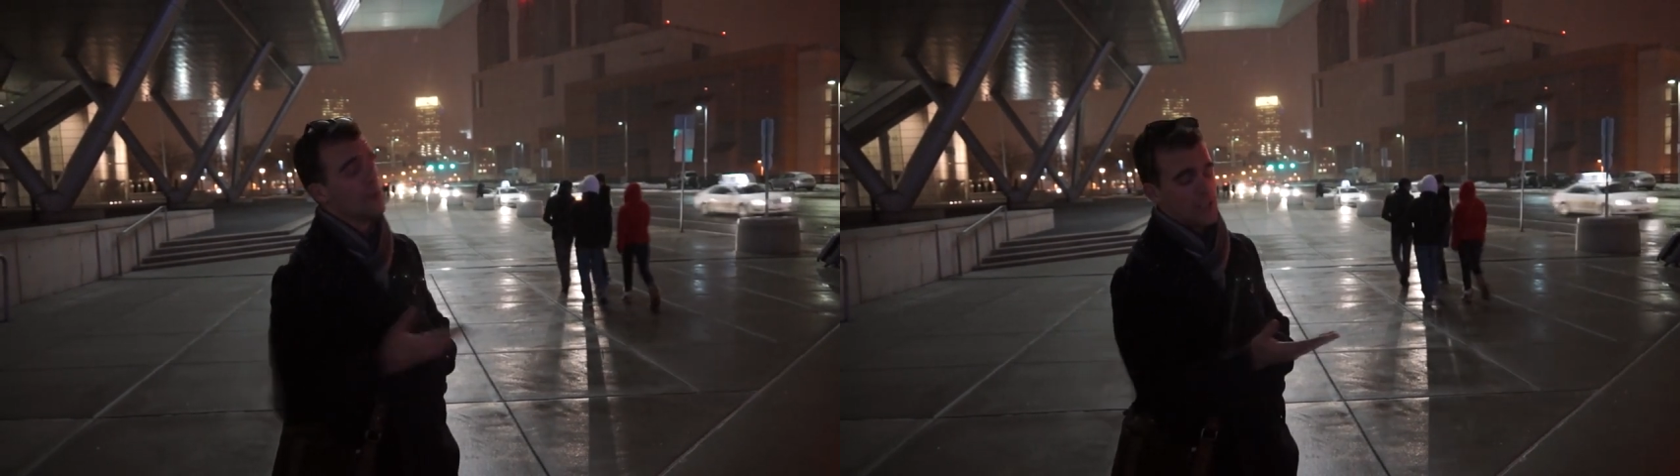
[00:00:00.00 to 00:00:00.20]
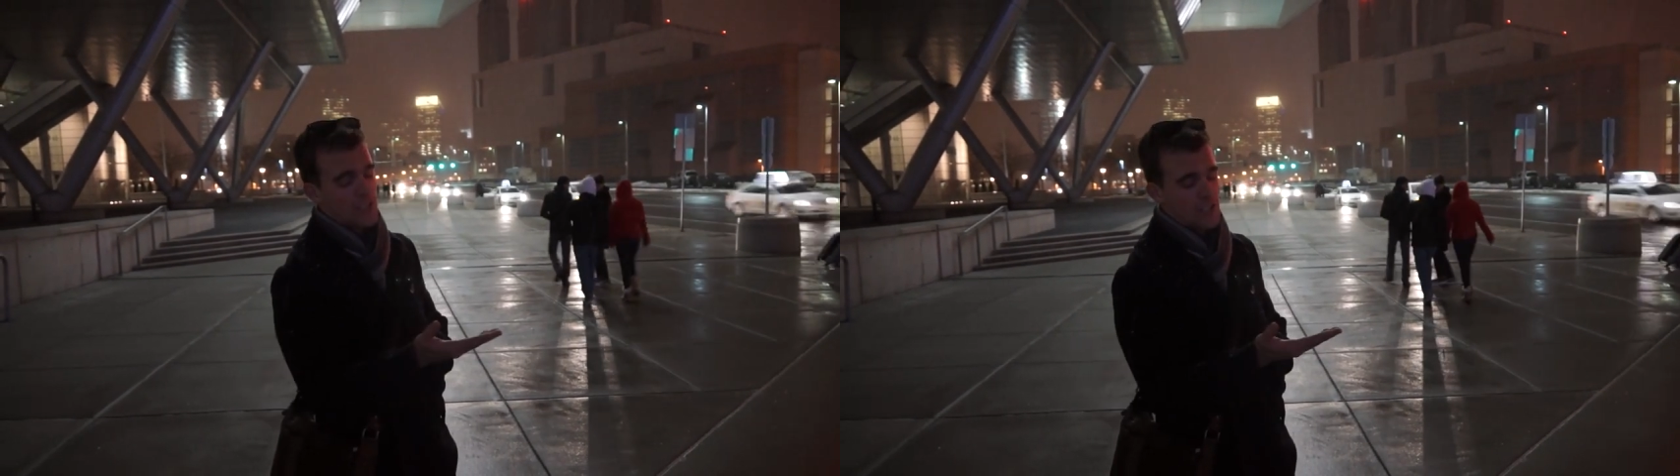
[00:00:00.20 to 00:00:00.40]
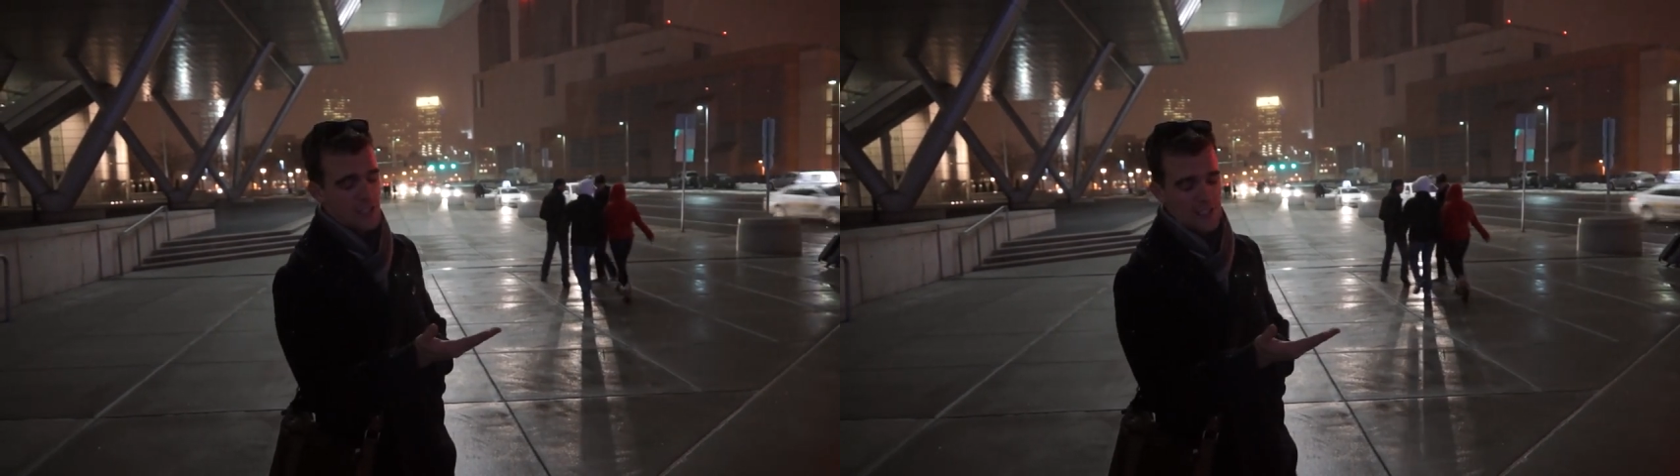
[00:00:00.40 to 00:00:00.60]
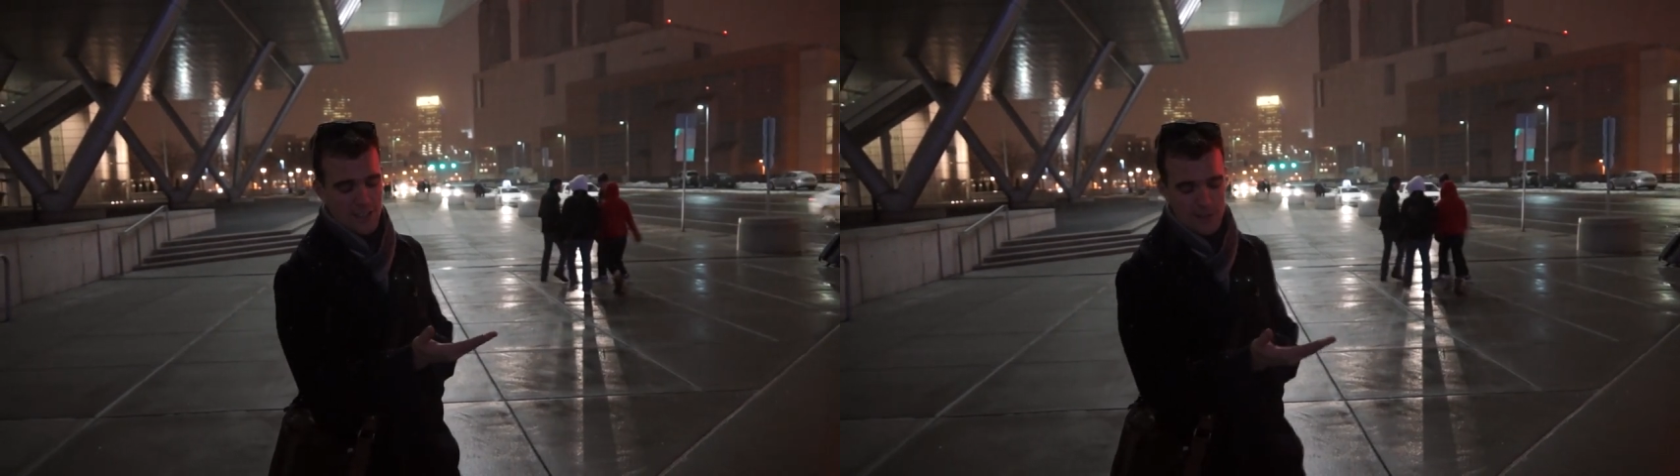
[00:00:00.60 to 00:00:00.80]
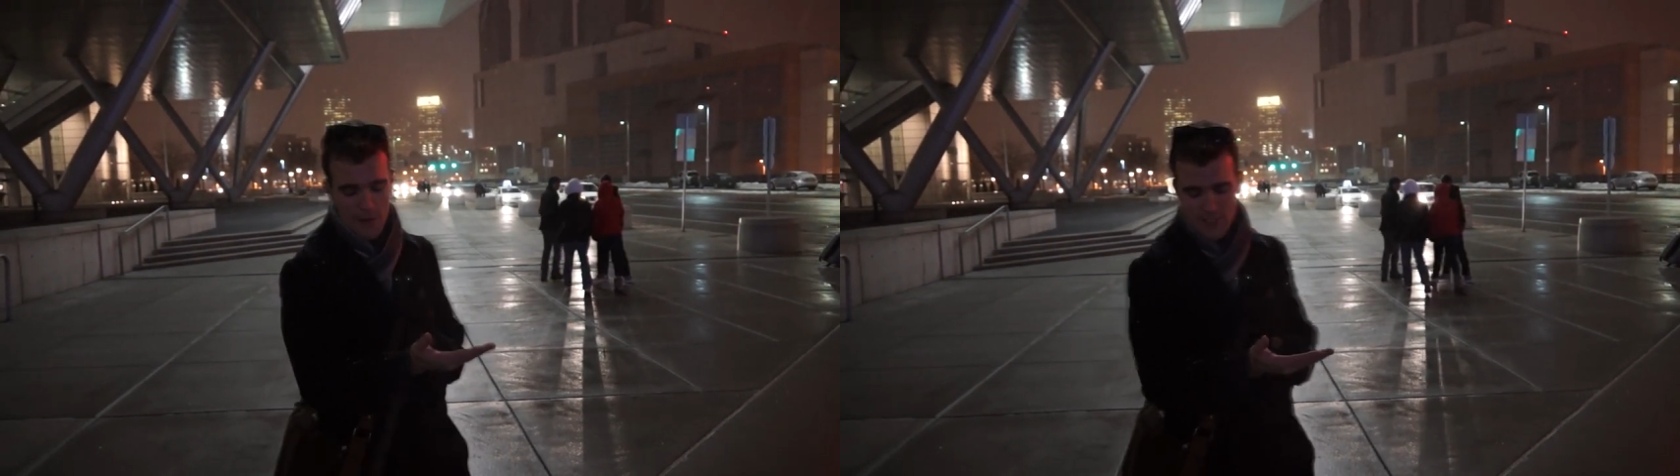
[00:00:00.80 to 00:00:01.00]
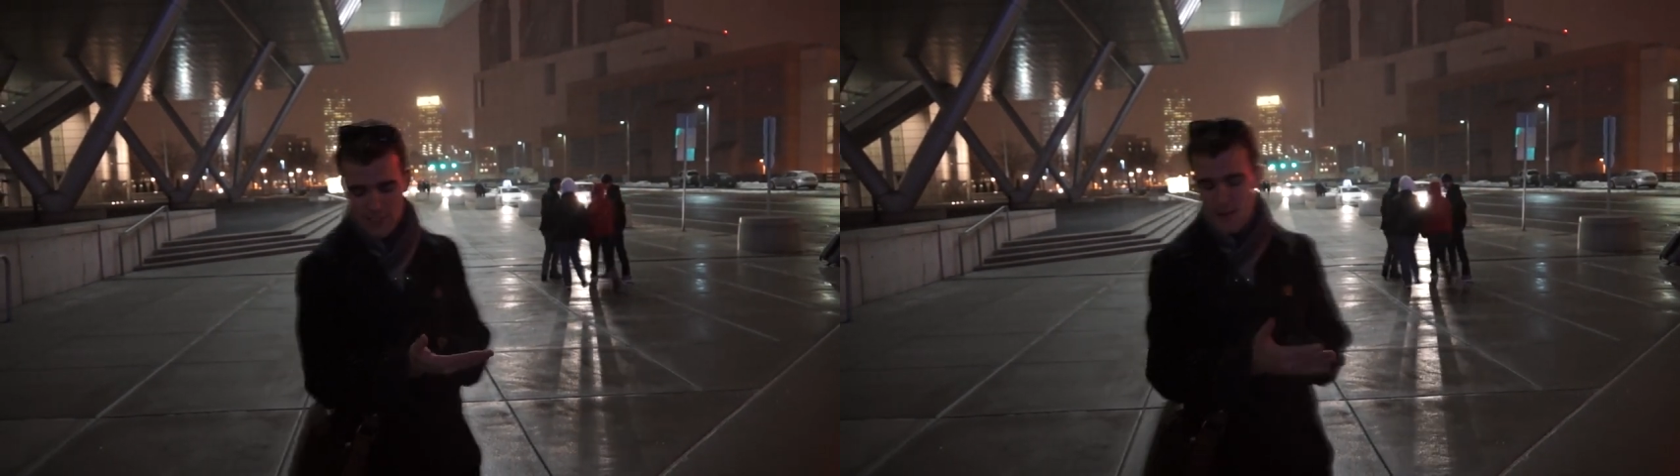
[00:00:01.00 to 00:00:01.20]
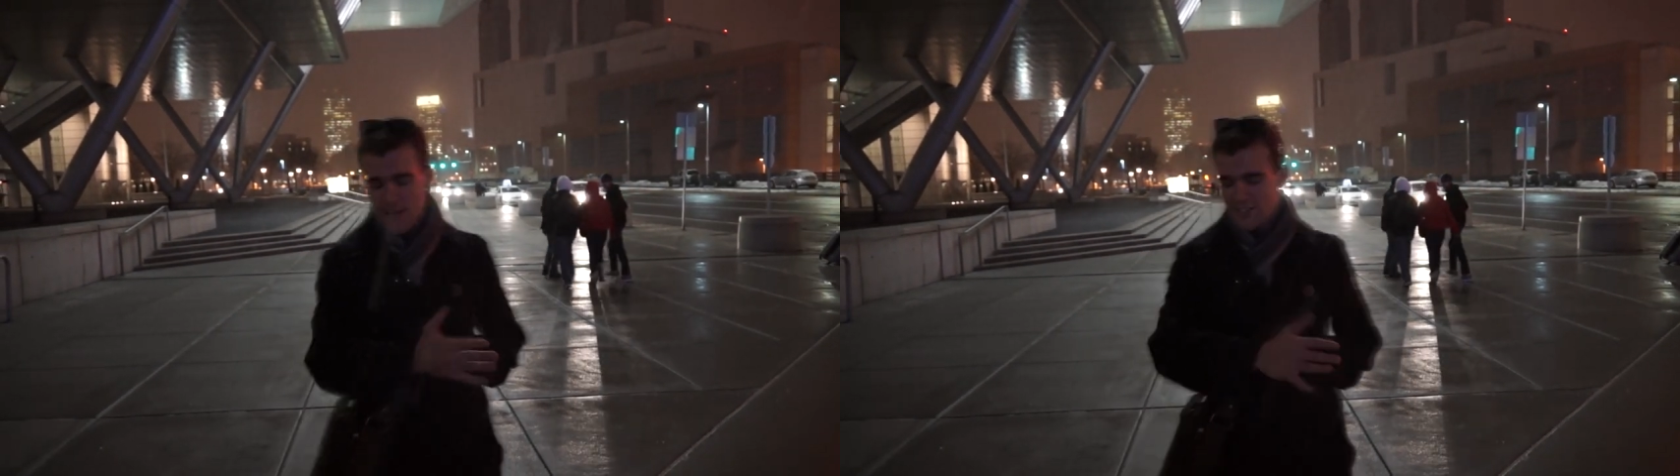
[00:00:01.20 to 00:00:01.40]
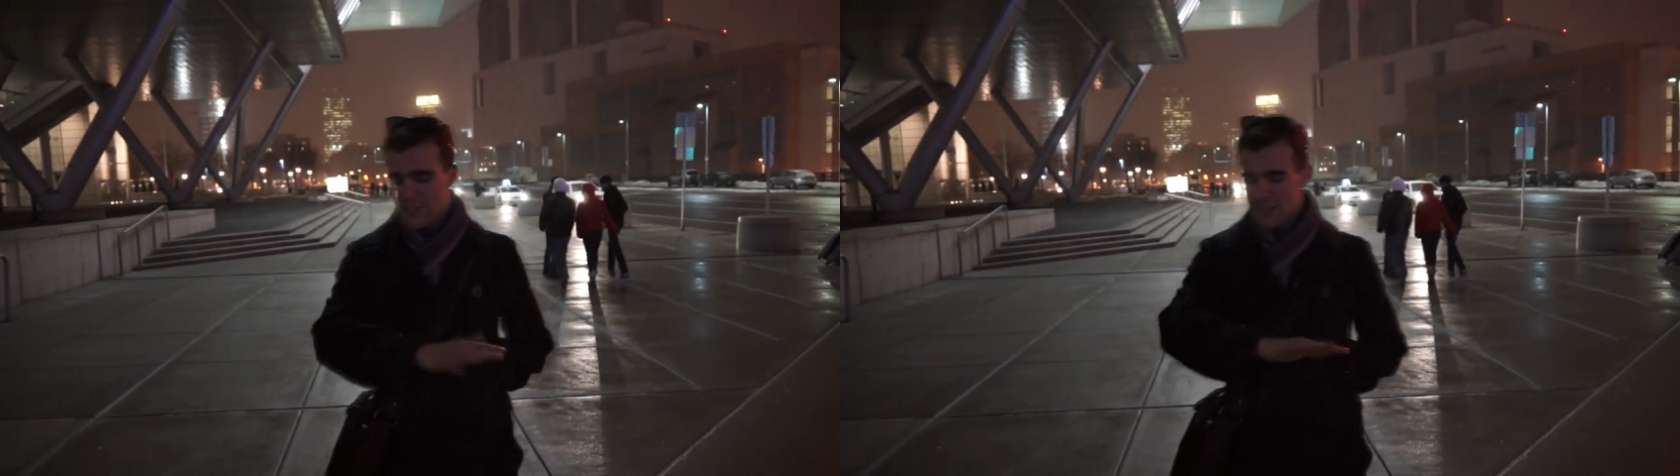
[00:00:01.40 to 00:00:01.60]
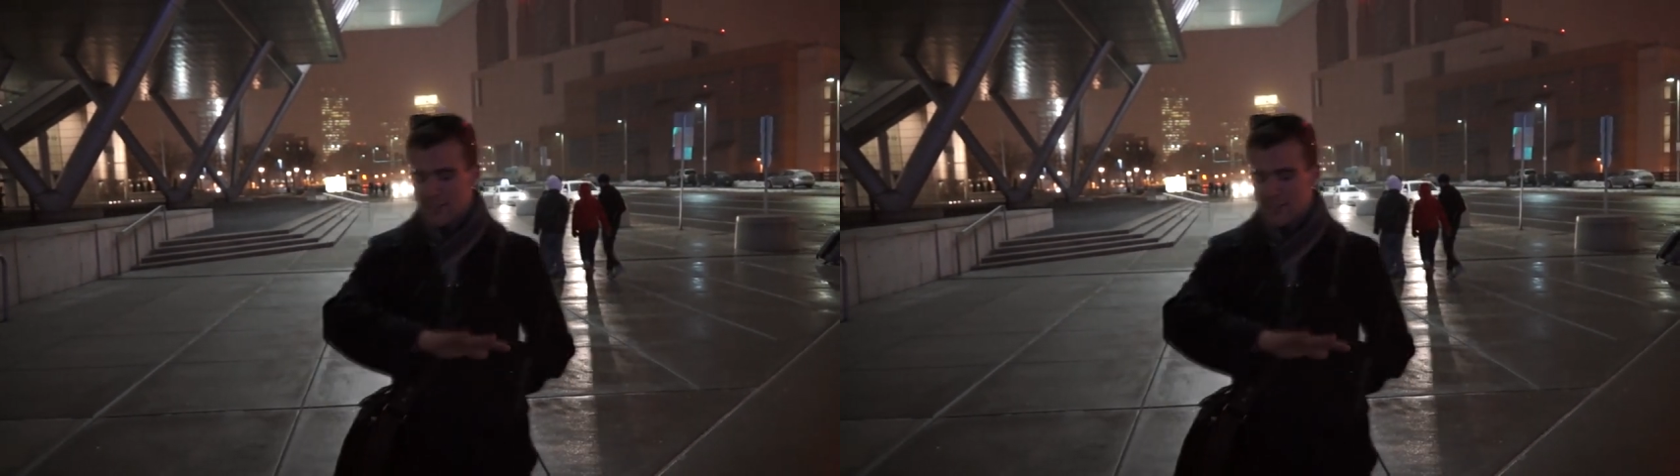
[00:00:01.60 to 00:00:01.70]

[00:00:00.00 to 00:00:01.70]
which is just the most amazing